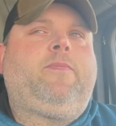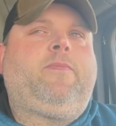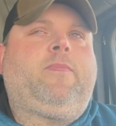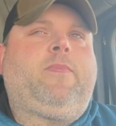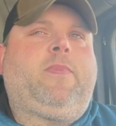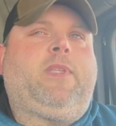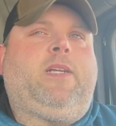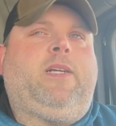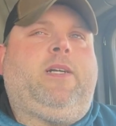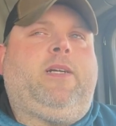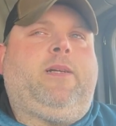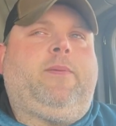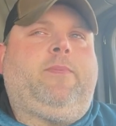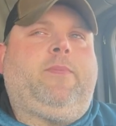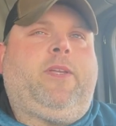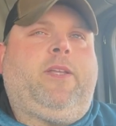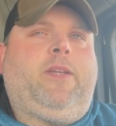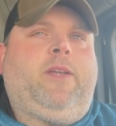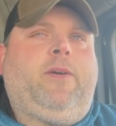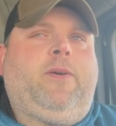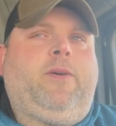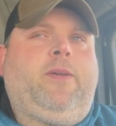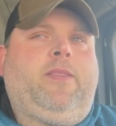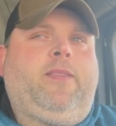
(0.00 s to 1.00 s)

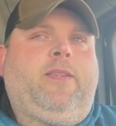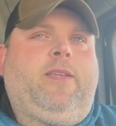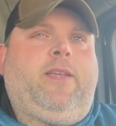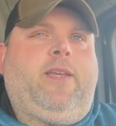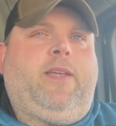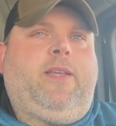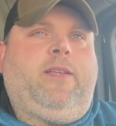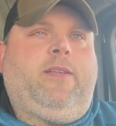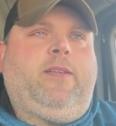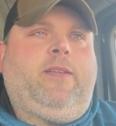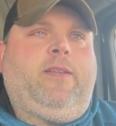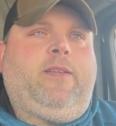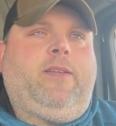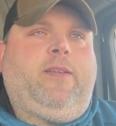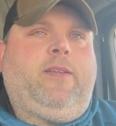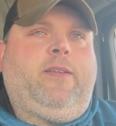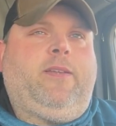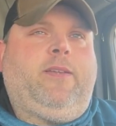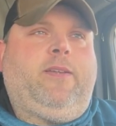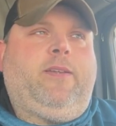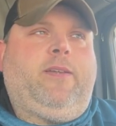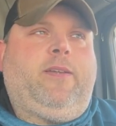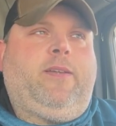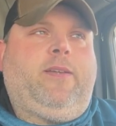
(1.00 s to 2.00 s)
And
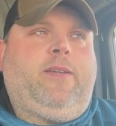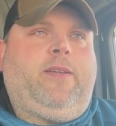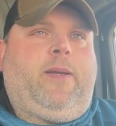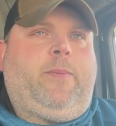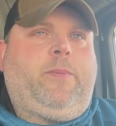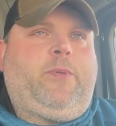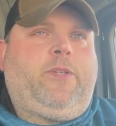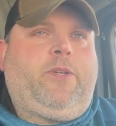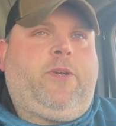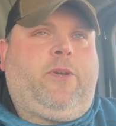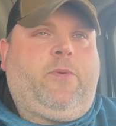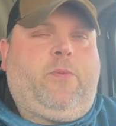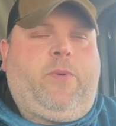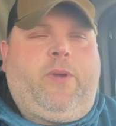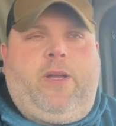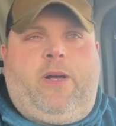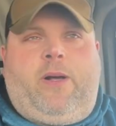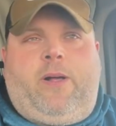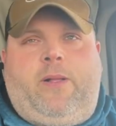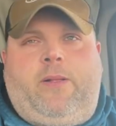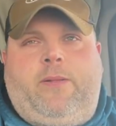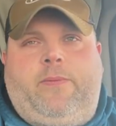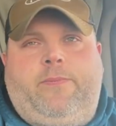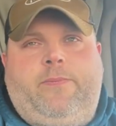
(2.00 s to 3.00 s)
I'm sure we
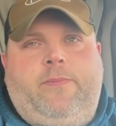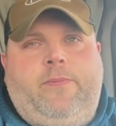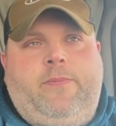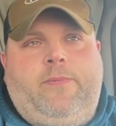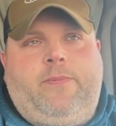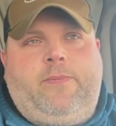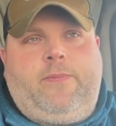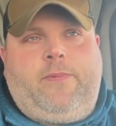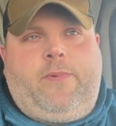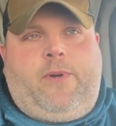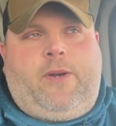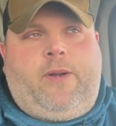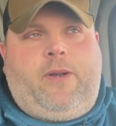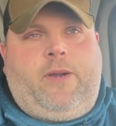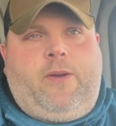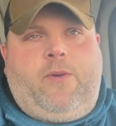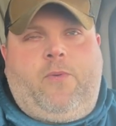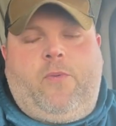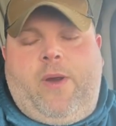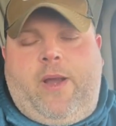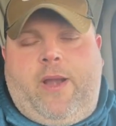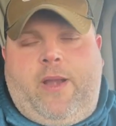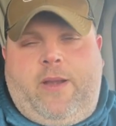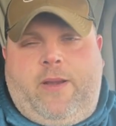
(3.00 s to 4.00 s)
all are
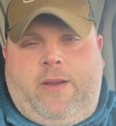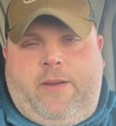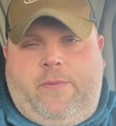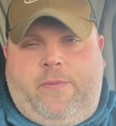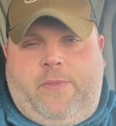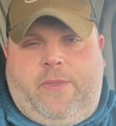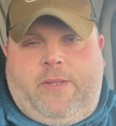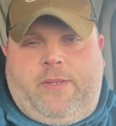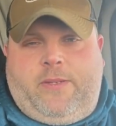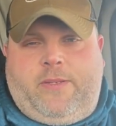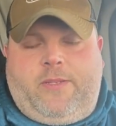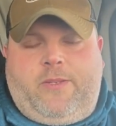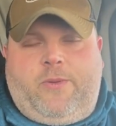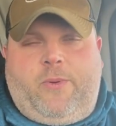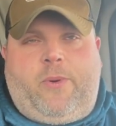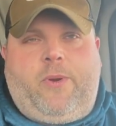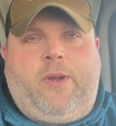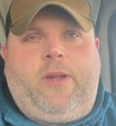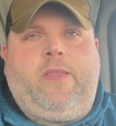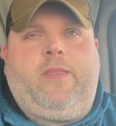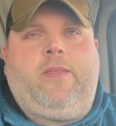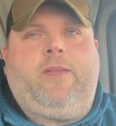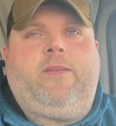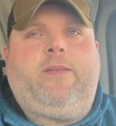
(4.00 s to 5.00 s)
aware of the
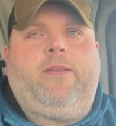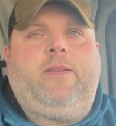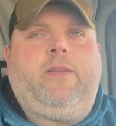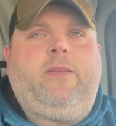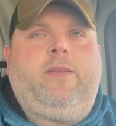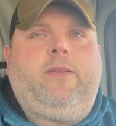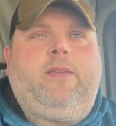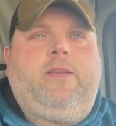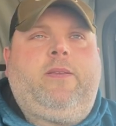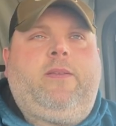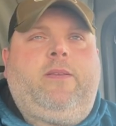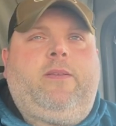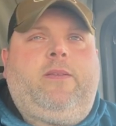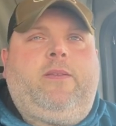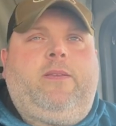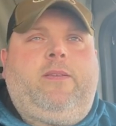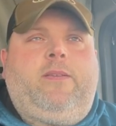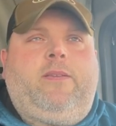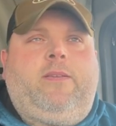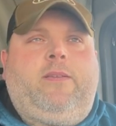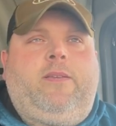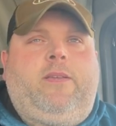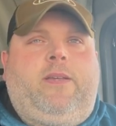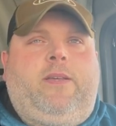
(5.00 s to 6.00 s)
story
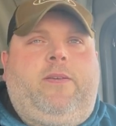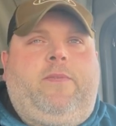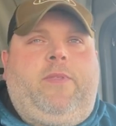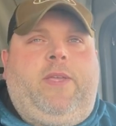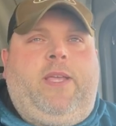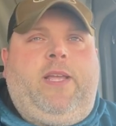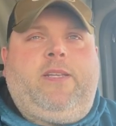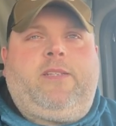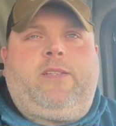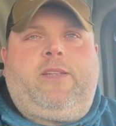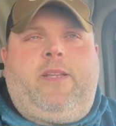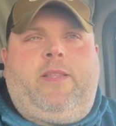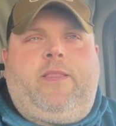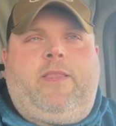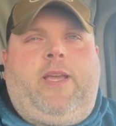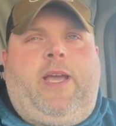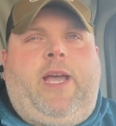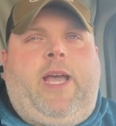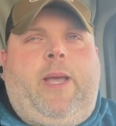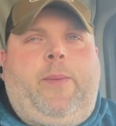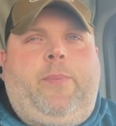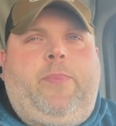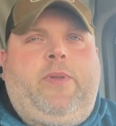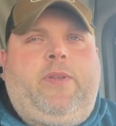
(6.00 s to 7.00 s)
of the incident that
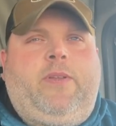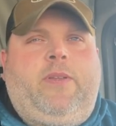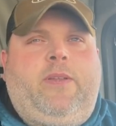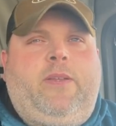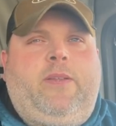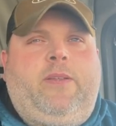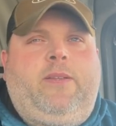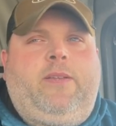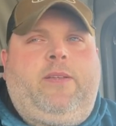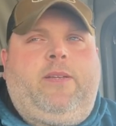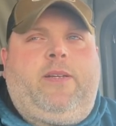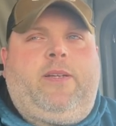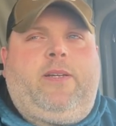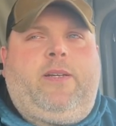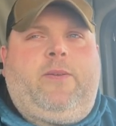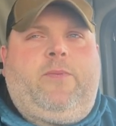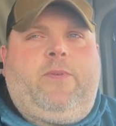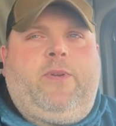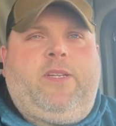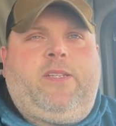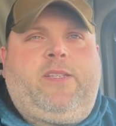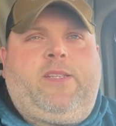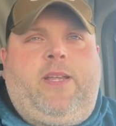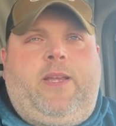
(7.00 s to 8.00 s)
happened. I
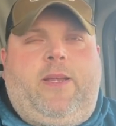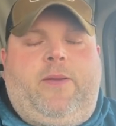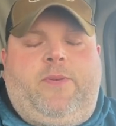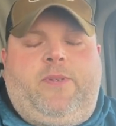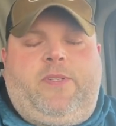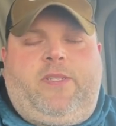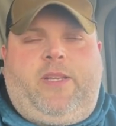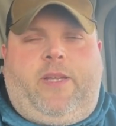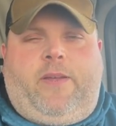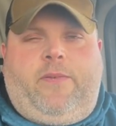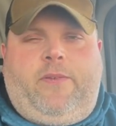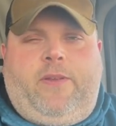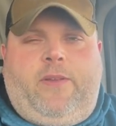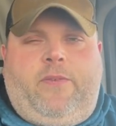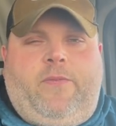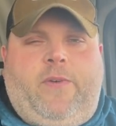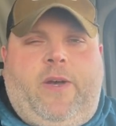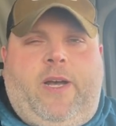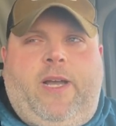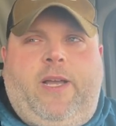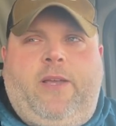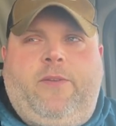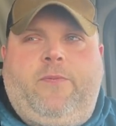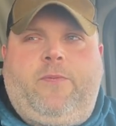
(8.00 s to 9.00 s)
want to say it was
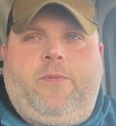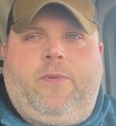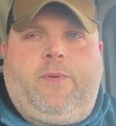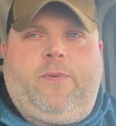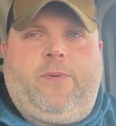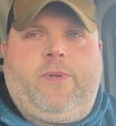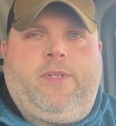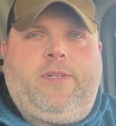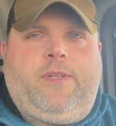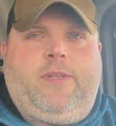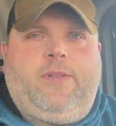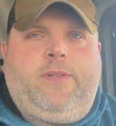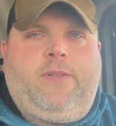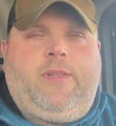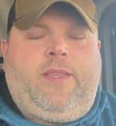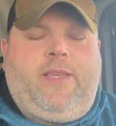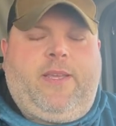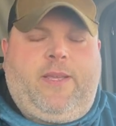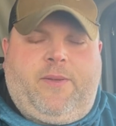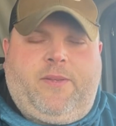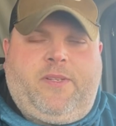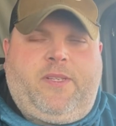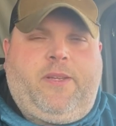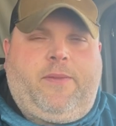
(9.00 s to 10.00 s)
75, or was it? I
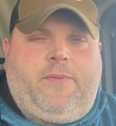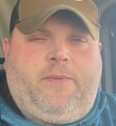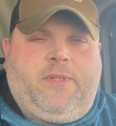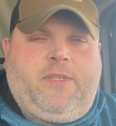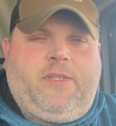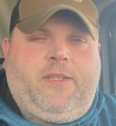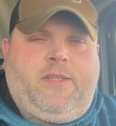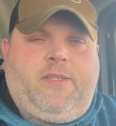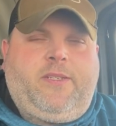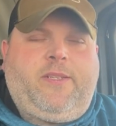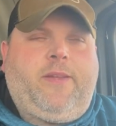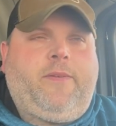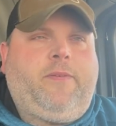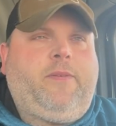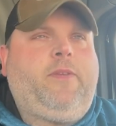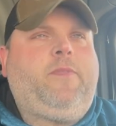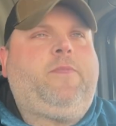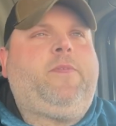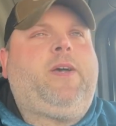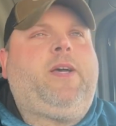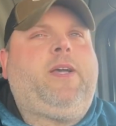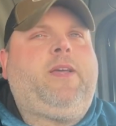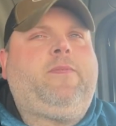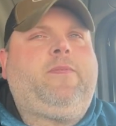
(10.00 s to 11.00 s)
think it was, wasn't it
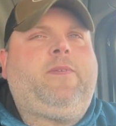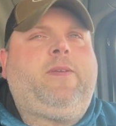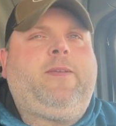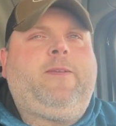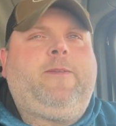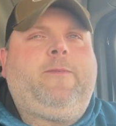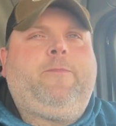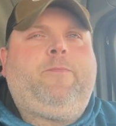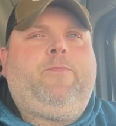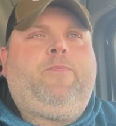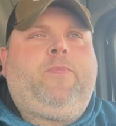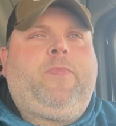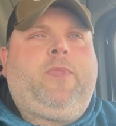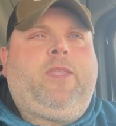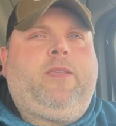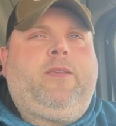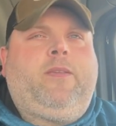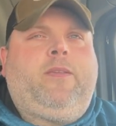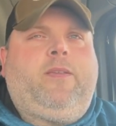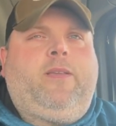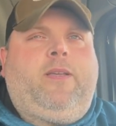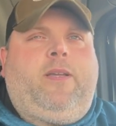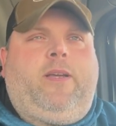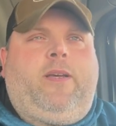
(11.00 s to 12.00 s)
75?
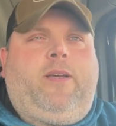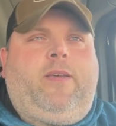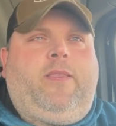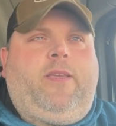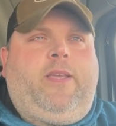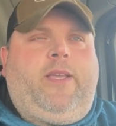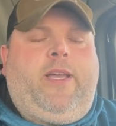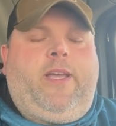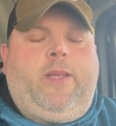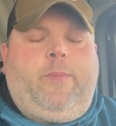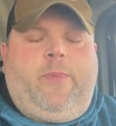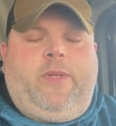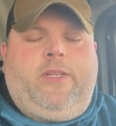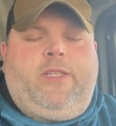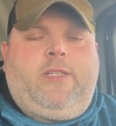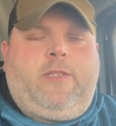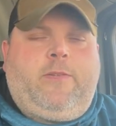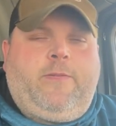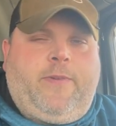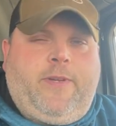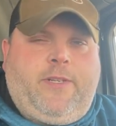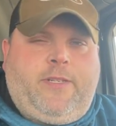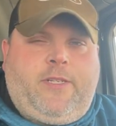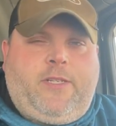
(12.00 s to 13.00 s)
The Edmonds
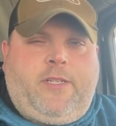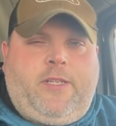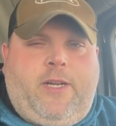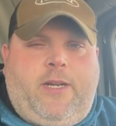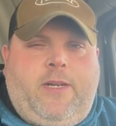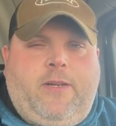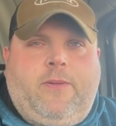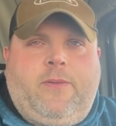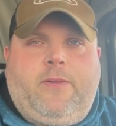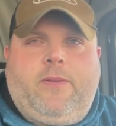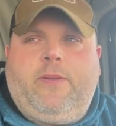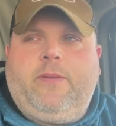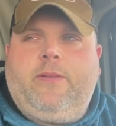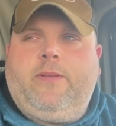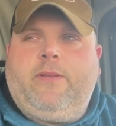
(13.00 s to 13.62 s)
Fitzgerald.